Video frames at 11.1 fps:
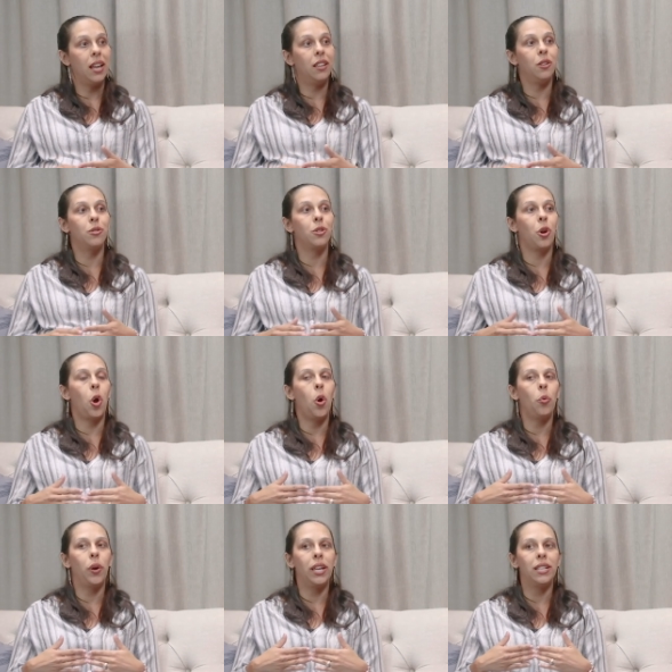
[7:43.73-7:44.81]
and those are
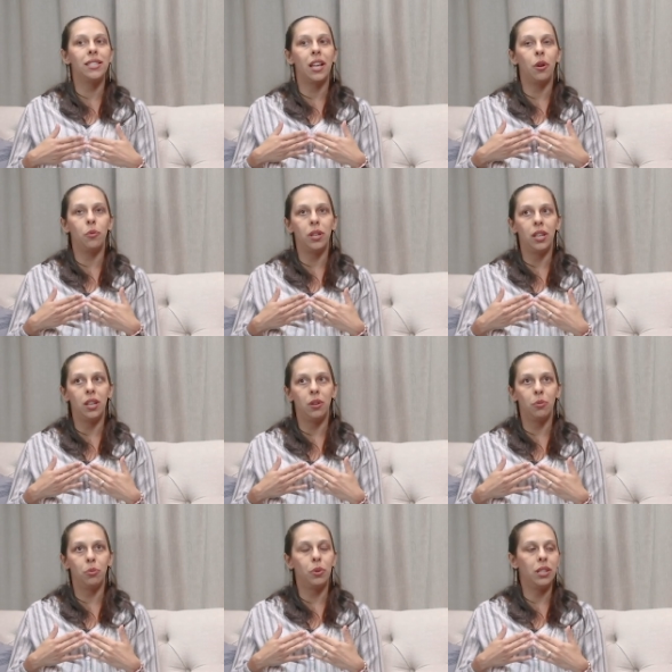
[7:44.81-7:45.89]
all ways that we
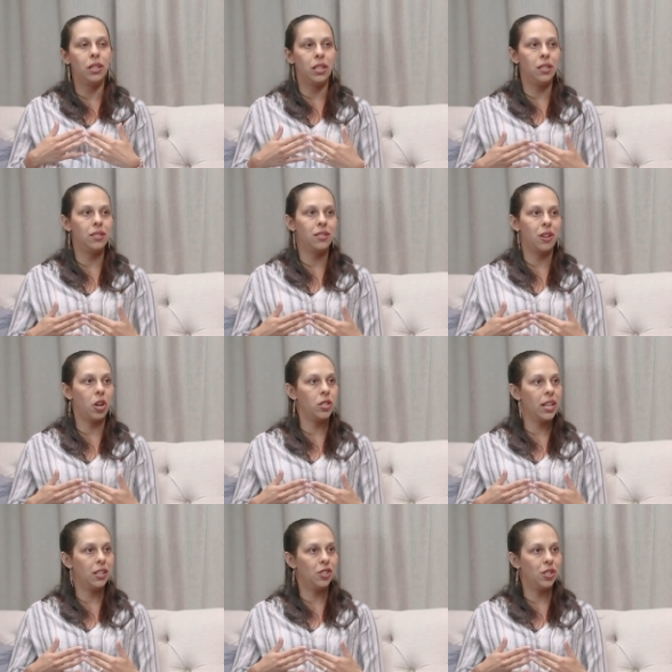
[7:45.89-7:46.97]
release our
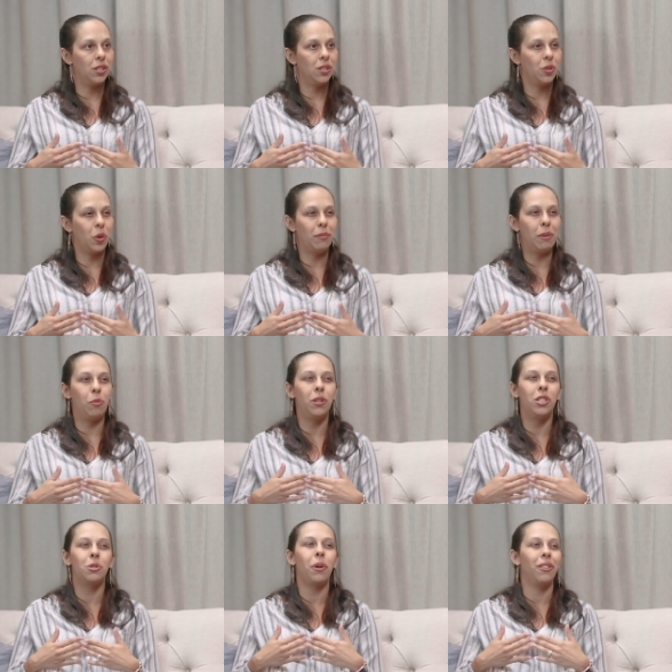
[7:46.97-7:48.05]
tension, or maybe okay. we
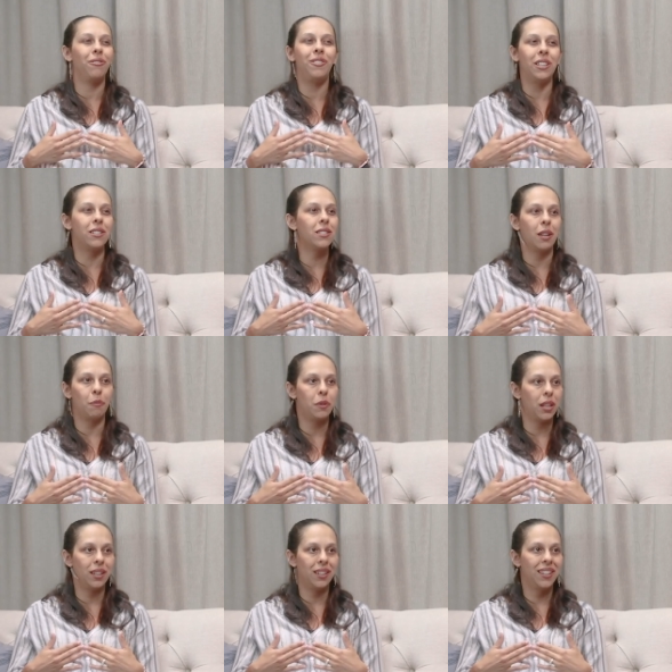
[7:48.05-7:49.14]
just want to feel
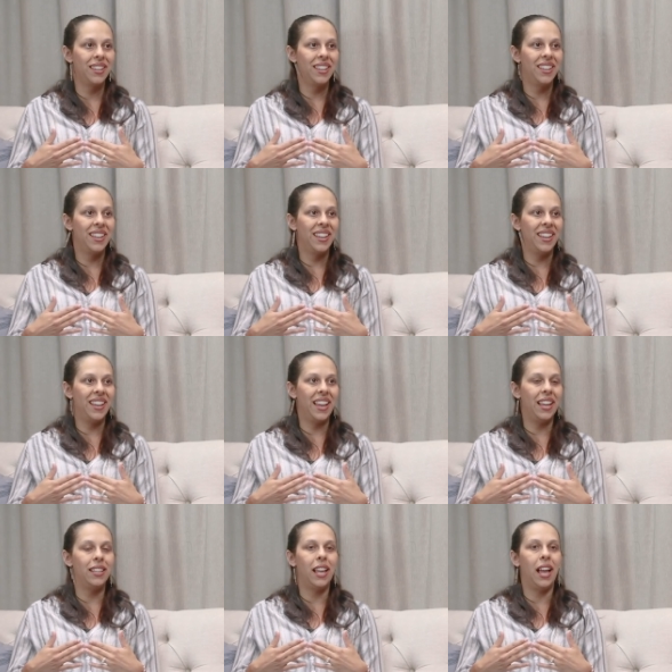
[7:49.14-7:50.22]
something. Okay.
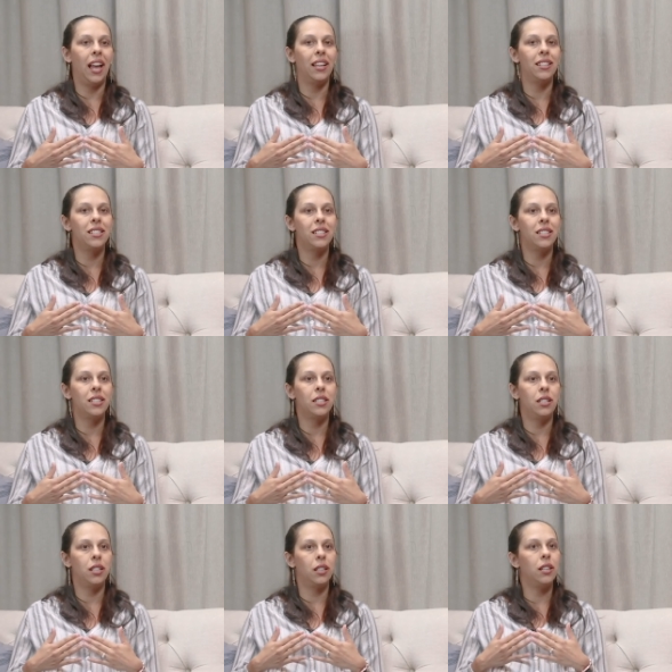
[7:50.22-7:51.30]
And that
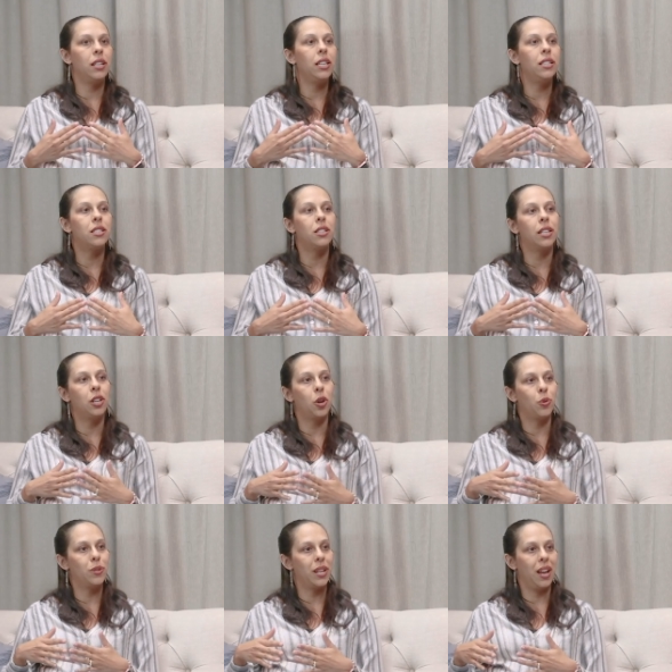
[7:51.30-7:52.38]
can easily
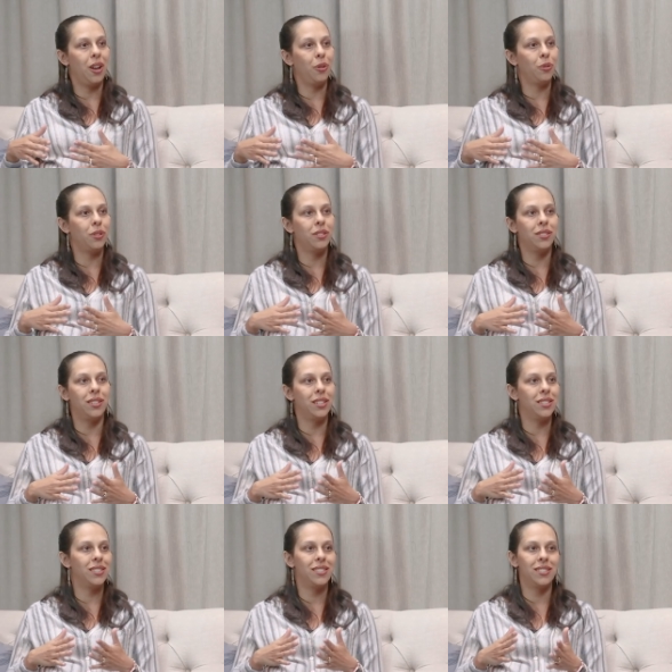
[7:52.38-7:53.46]
go down
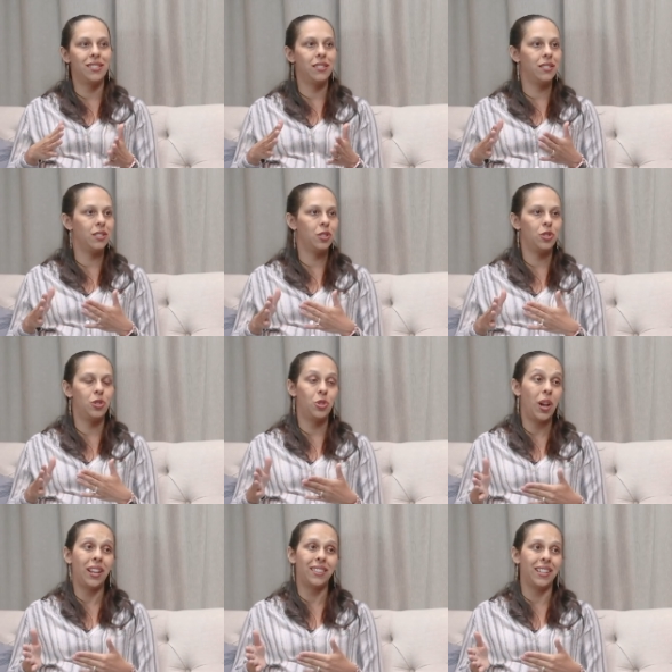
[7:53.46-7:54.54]
this mm-hmm.
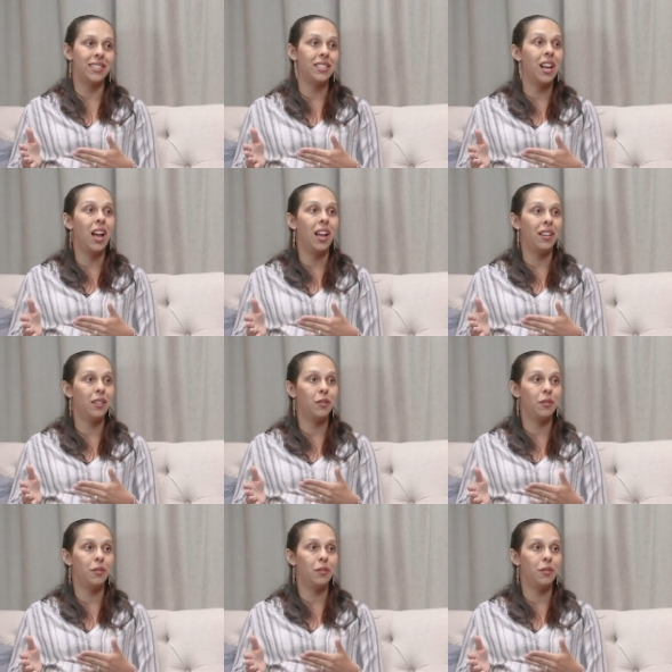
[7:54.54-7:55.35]
track that's not